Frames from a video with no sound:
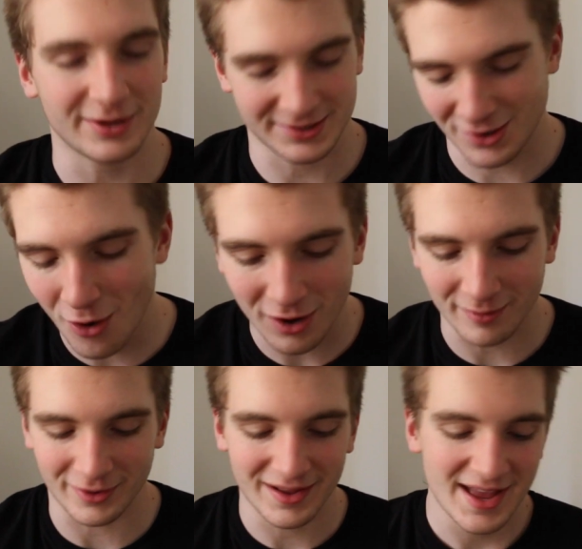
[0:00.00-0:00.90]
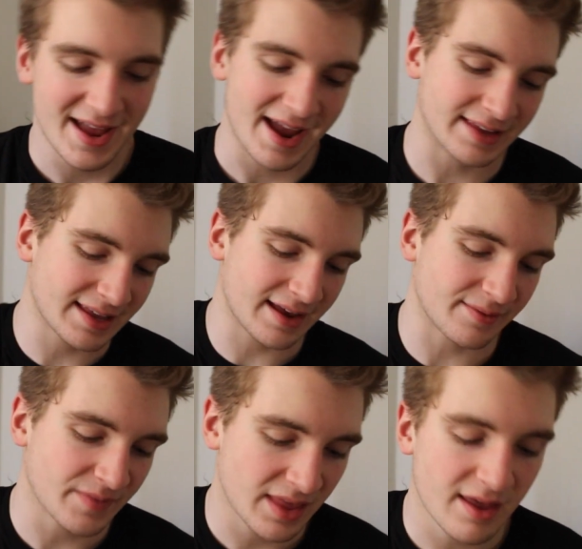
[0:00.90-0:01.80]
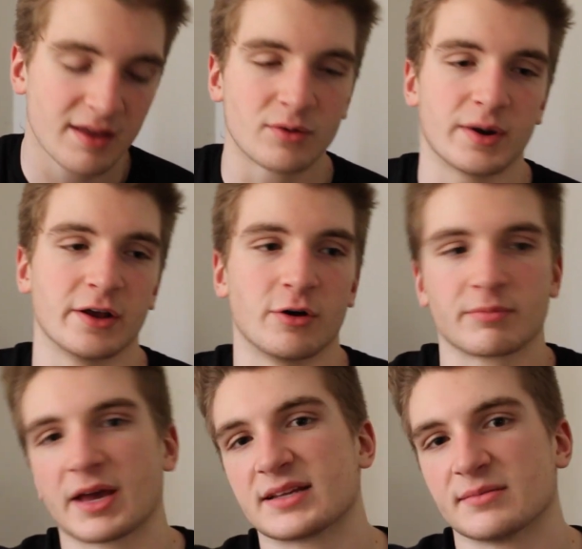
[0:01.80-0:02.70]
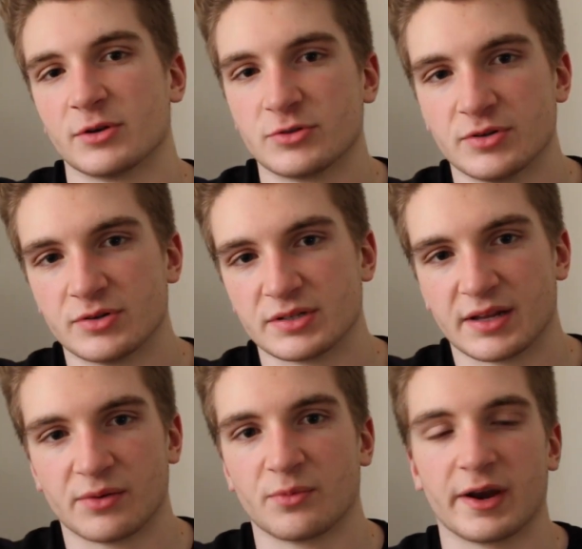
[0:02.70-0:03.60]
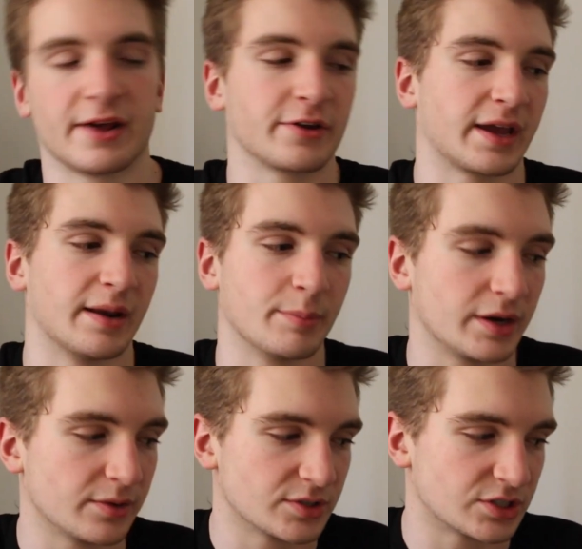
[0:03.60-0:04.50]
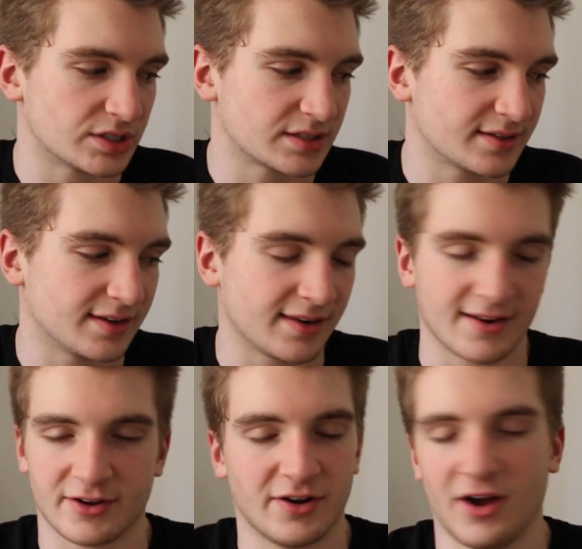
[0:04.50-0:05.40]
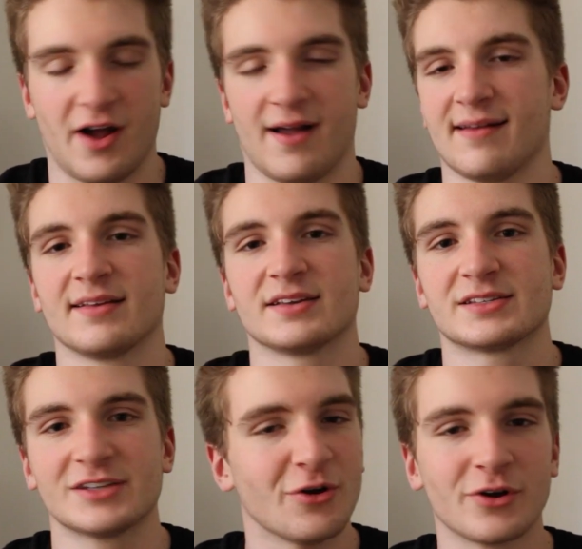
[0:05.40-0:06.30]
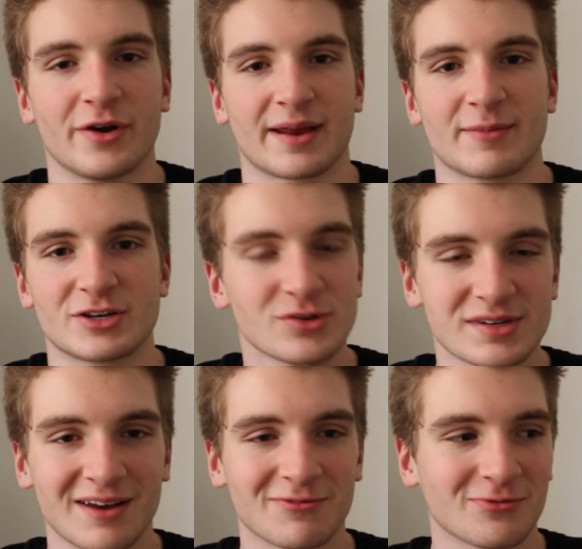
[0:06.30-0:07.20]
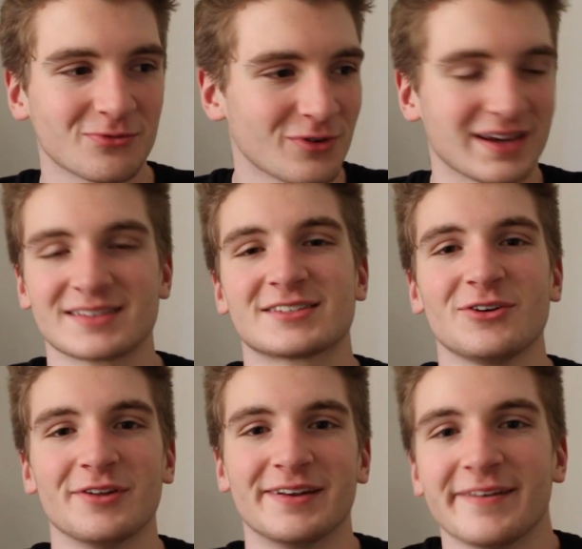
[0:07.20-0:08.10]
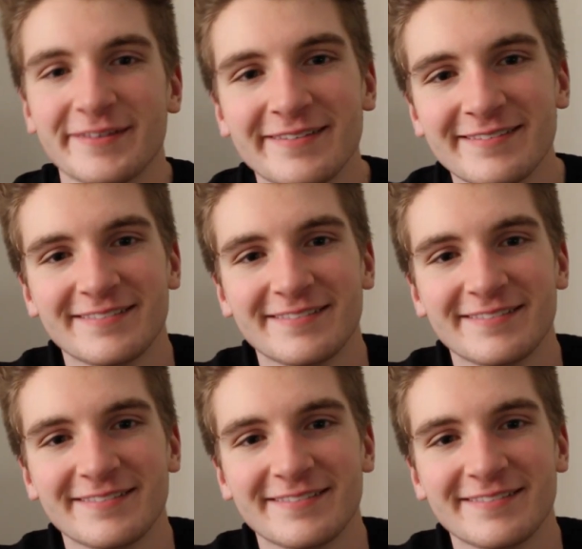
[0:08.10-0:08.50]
It was horrible. And then went home, got some new shoes, and then went out again, but it was just, ah, so annoying. My shoes got freaking stolen, dude.